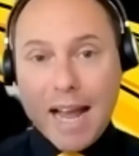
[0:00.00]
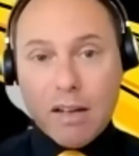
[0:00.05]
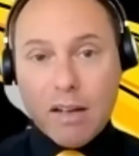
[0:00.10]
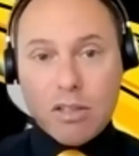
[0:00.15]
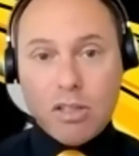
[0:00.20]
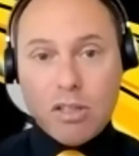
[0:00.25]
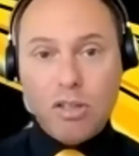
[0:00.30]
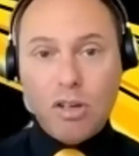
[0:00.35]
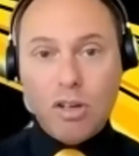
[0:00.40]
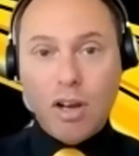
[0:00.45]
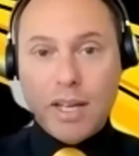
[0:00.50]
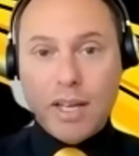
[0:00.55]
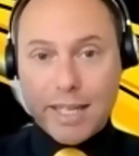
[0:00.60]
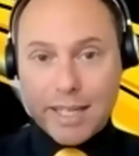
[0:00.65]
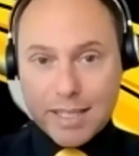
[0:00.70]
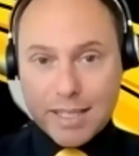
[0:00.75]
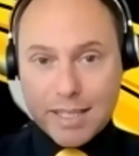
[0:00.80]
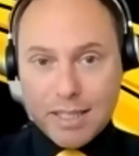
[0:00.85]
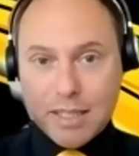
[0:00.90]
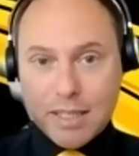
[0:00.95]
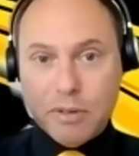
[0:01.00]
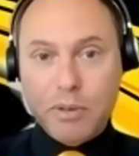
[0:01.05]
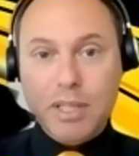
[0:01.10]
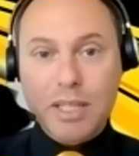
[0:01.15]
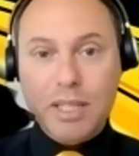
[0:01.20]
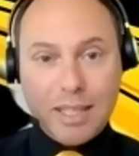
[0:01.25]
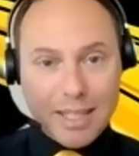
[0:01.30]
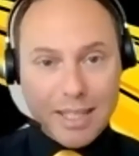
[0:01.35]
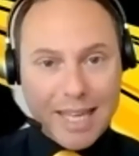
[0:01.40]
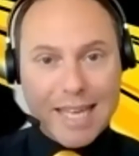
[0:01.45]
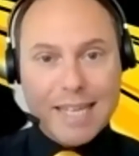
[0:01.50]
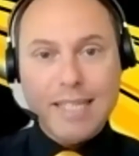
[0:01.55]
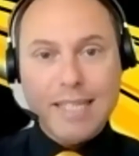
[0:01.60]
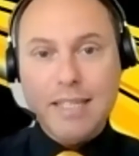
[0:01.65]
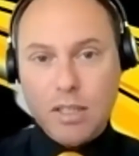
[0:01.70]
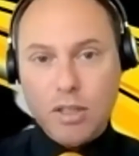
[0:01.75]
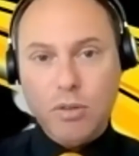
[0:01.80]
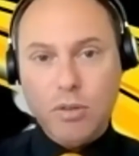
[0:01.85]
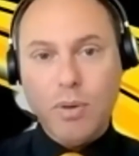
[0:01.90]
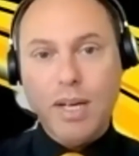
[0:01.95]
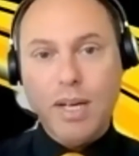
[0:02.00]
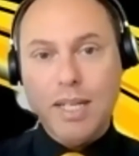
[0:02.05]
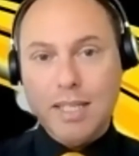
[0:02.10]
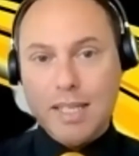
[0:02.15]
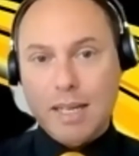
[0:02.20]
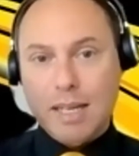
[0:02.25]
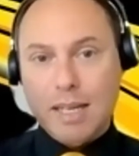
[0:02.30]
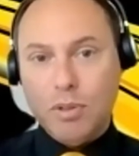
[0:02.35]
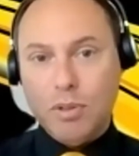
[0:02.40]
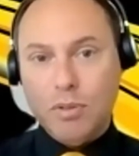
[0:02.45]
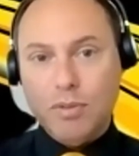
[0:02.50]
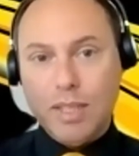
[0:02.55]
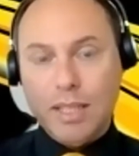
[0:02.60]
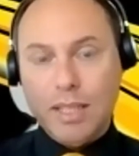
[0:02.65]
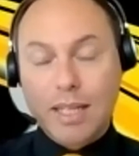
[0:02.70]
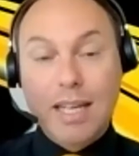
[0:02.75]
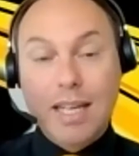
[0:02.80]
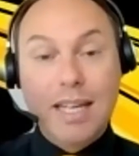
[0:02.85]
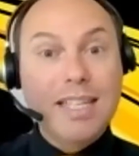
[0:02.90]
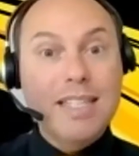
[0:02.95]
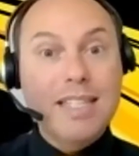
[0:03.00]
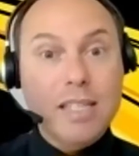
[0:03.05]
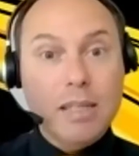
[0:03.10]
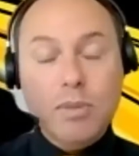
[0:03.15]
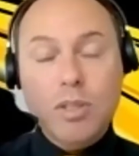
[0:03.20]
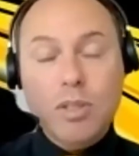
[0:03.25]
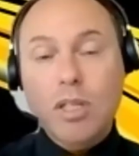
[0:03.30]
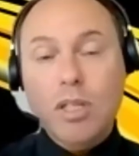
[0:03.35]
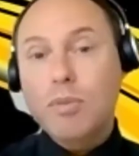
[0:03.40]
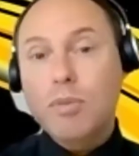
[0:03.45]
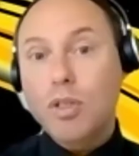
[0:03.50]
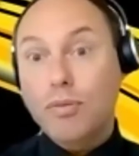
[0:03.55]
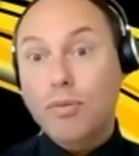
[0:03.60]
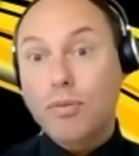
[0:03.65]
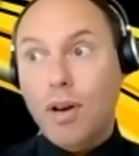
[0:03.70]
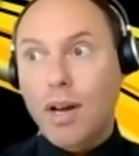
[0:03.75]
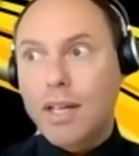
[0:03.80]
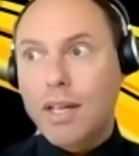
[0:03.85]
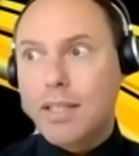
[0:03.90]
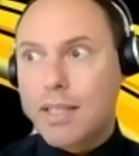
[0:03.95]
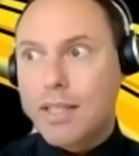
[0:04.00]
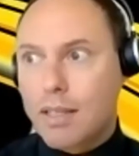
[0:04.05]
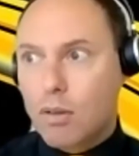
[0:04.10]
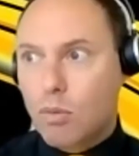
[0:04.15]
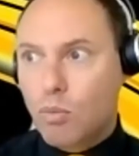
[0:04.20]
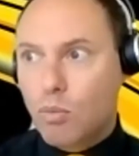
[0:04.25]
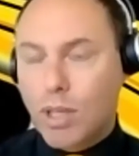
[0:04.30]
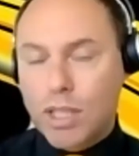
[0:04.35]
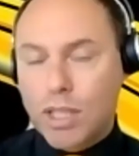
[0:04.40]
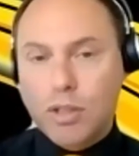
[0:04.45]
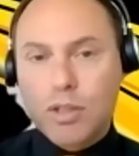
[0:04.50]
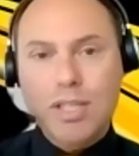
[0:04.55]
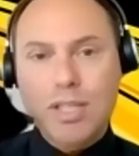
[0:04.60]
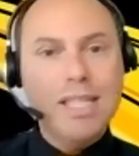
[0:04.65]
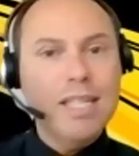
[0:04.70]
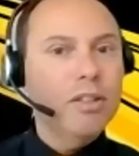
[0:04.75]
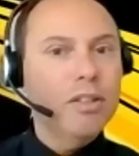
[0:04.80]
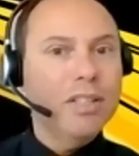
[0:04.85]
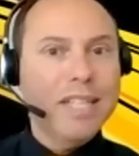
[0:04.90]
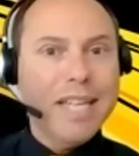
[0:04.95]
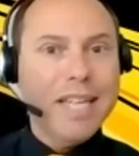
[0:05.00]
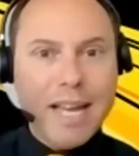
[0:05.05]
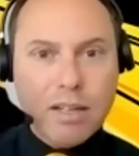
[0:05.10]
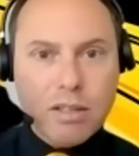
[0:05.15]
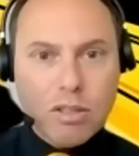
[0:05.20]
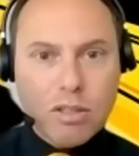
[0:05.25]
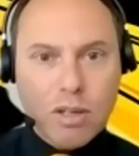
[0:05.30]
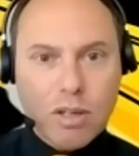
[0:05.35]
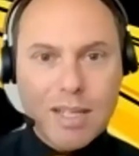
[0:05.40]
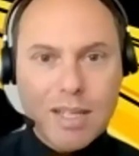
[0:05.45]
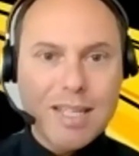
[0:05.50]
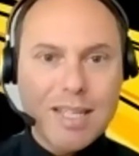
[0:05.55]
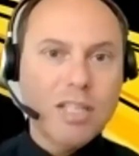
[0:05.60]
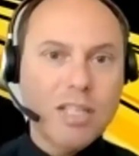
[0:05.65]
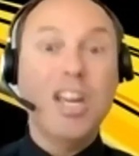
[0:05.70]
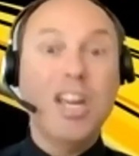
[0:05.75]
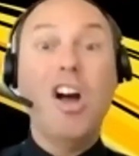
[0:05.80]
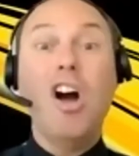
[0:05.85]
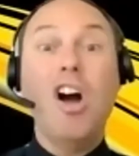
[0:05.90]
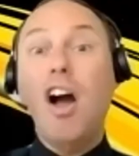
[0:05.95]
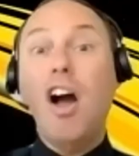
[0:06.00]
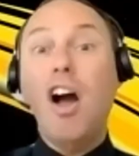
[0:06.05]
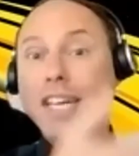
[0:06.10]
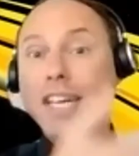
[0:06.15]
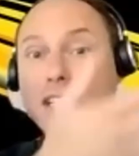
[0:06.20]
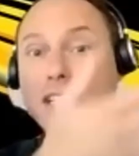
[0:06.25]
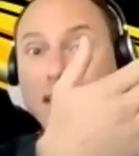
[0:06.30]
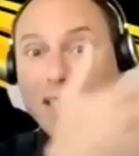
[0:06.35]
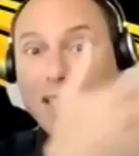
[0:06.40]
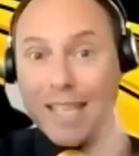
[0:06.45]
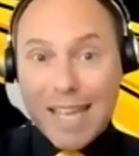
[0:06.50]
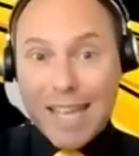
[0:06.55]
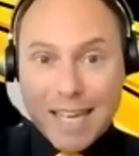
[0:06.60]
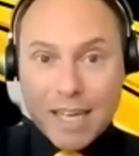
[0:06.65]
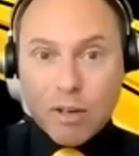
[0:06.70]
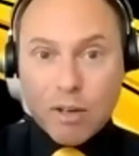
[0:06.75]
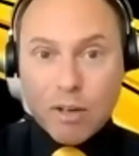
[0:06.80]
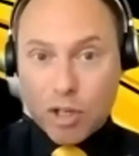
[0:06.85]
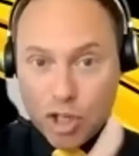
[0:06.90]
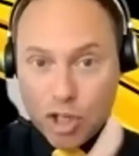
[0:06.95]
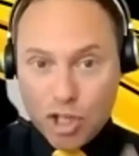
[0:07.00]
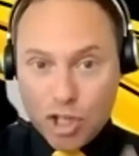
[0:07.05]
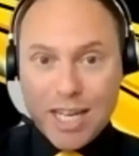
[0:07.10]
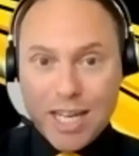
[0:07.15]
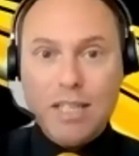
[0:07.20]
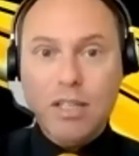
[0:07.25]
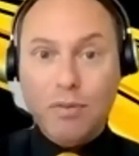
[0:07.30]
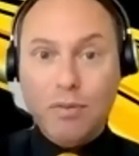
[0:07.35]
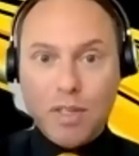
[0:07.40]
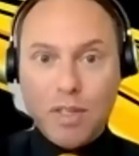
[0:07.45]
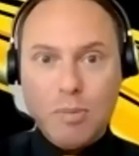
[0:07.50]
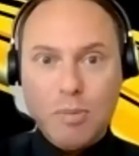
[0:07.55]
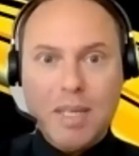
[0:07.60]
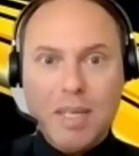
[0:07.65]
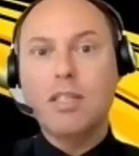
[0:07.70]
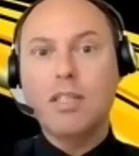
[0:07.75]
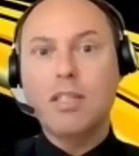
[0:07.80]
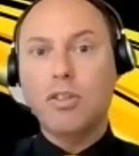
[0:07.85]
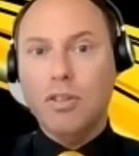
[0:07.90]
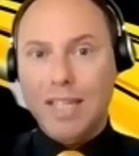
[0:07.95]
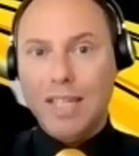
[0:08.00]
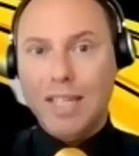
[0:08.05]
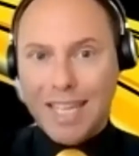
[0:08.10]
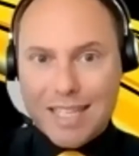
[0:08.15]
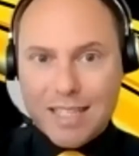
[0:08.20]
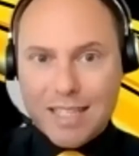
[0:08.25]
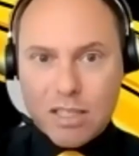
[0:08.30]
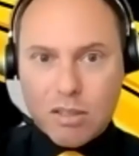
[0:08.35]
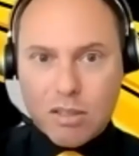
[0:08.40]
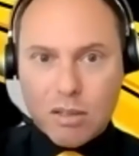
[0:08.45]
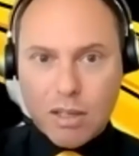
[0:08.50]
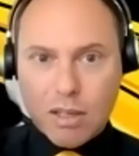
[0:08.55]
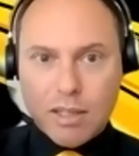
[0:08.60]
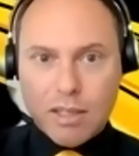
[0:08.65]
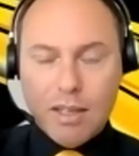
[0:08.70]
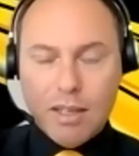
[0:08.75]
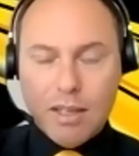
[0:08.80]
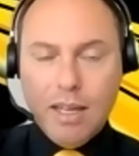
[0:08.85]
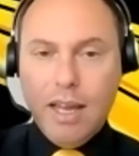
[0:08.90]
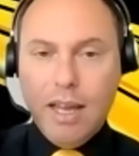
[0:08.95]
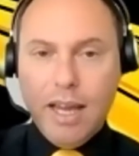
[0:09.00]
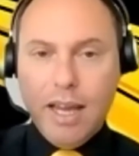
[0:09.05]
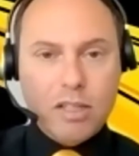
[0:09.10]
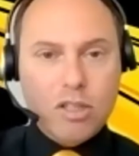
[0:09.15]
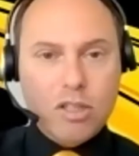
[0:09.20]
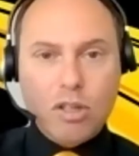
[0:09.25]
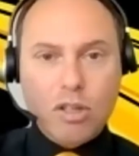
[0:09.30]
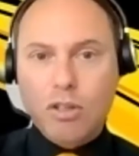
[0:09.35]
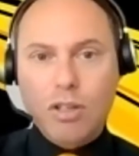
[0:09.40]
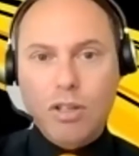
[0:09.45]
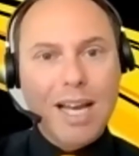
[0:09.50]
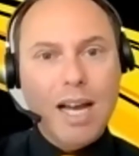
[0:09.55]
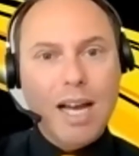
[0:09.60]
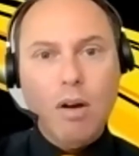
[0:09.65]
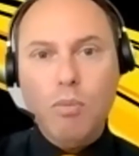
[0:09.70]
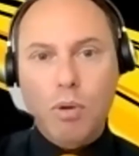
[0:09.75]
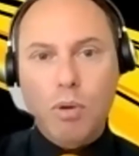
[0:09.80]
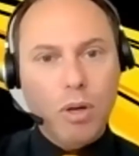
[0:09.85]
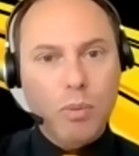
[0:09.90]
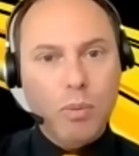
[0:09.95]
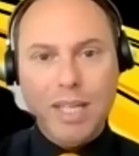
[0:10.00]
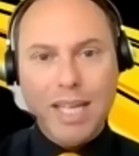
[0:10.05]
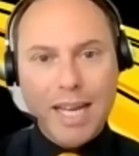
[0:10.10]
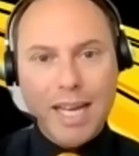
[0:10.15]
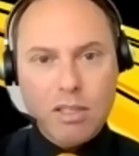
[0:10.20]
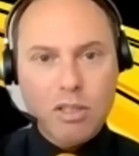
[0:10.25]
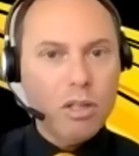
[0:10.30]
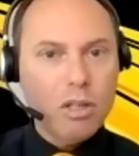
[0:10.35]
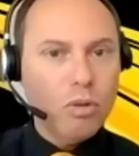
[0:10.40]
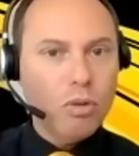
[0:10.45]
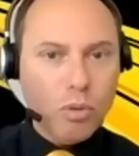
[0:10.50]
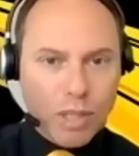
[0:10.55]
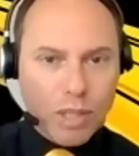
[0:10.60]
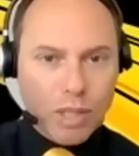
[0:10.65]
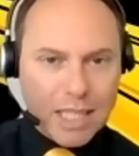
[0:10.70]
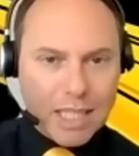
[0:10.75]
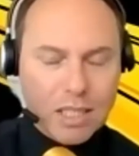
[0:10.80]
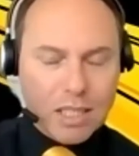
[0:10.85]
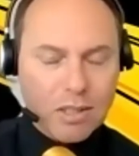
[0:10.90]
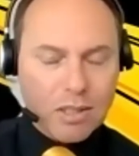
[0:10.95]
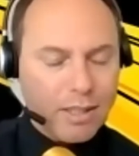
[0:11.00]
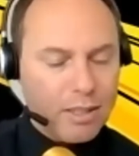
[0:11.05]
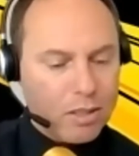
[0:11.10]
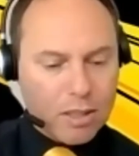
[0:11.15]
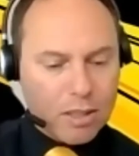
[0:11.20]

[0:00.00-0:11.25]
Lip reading: Outside exterior cladding is a great example of that. Sometimes you find that what you see on the outside is actually hiding a layer, a sheet of asbestos on the inside. And so you can't work with the outside or the inside.